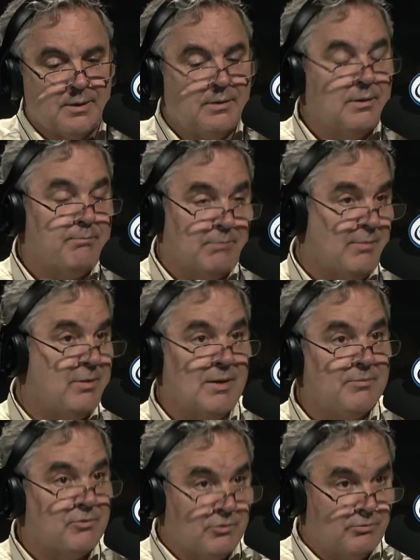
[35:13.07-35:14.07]
uh and maybe
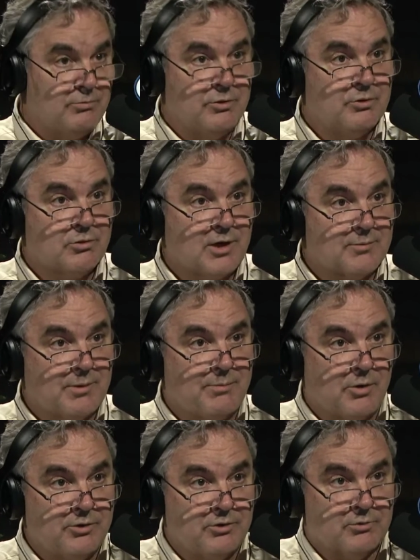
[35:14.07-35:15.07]
I'm, you, you correct me,
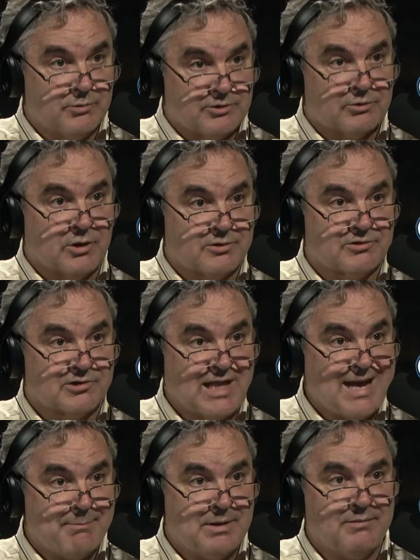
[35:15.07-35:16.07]
Paul, you can reach across and
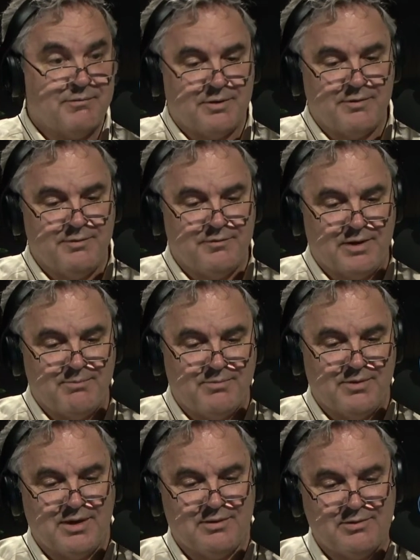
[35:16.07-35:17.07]
slap me if, I, uh, if I'm
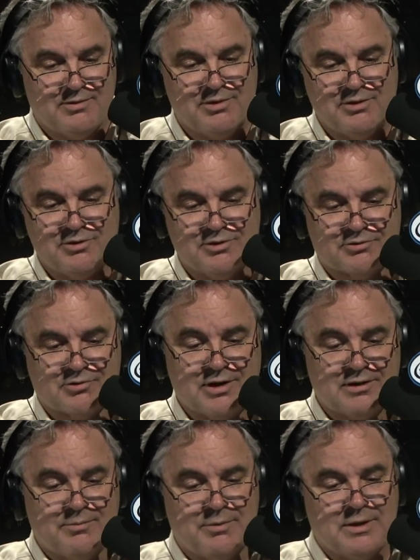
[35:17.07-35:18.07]
not teaching this
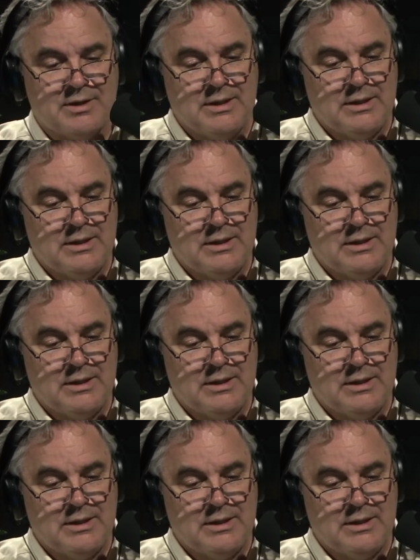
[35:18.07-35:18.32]
correctly, but